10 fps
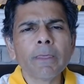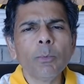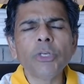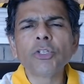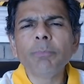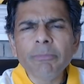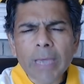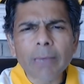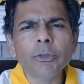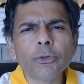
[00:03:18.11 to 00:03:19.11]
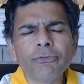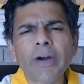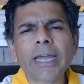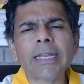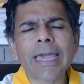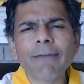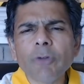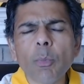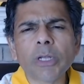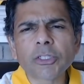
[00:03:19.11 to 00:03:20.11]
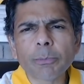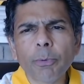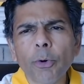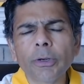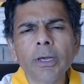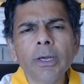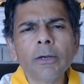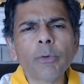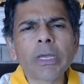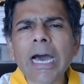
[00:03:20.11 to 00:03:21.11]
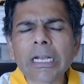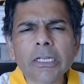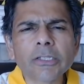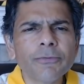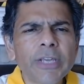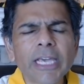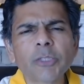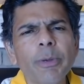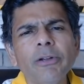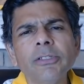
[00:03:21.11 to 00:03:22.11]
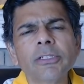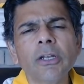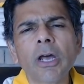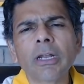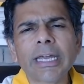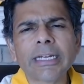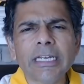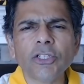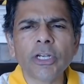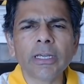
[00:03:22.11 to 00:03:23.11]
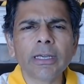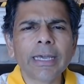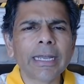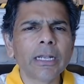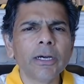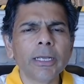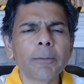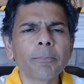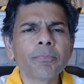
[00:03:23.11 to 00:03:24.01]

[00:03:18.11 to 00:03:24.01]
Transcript: We should be able to find everyone's support regardless of their experience in online teaching and learning.